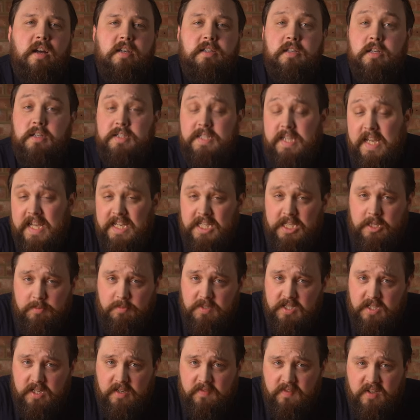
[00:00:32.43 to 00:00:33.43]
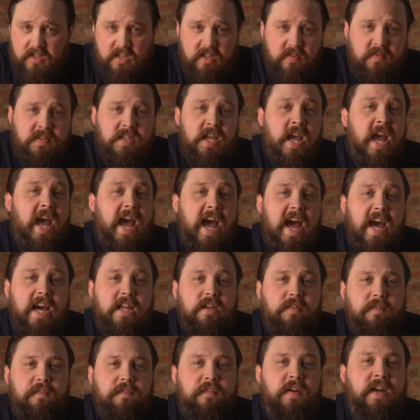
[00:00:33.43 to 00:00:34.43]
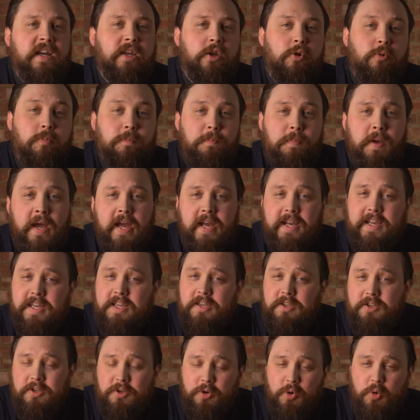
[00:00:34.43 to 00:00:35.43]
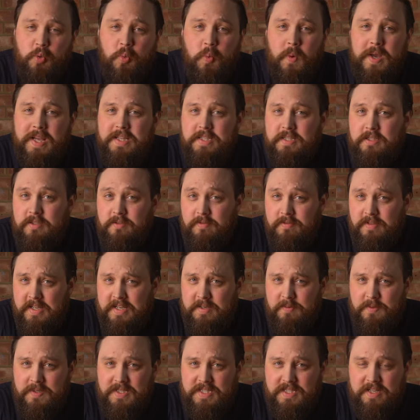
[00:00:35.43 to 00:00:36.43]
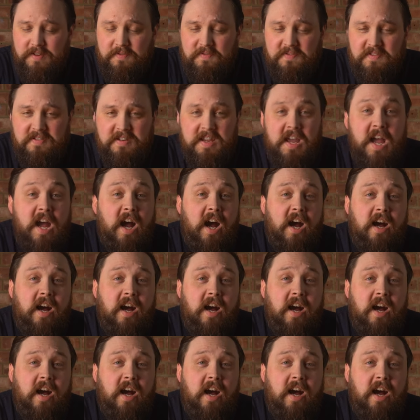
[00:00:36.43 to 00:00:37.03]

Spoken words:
titanium dive knives, and vacuum packing your wetsuit. That one's different.